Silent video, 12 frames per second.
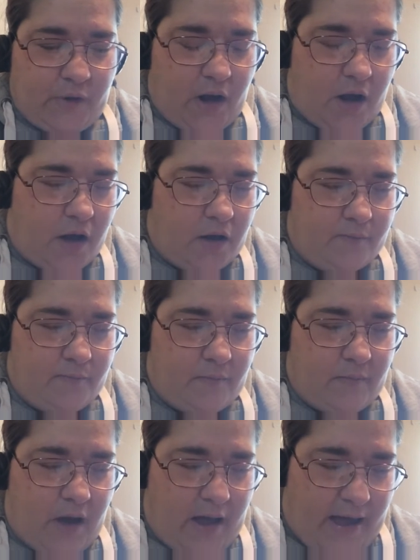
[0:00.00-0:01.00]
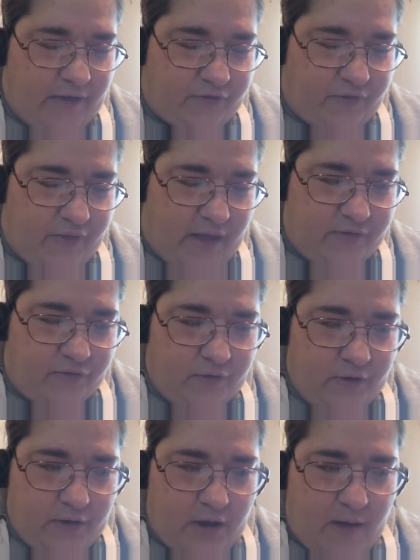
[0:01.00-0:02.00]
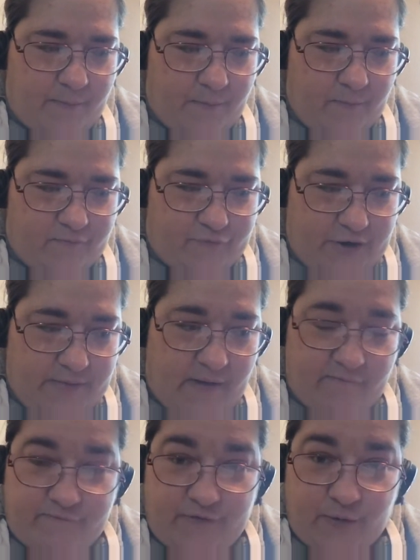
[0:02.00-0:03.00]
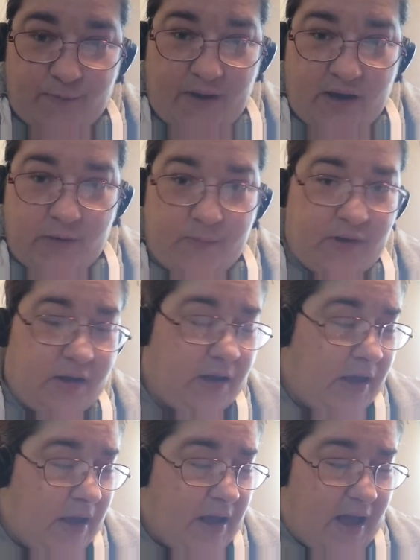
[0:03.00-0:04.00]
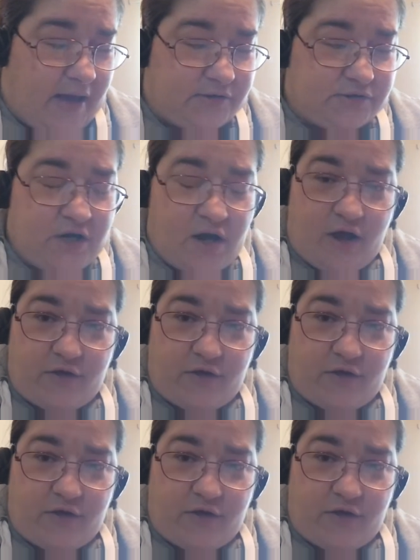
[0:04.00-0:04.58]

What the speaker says: I had then a 3-month-old baby and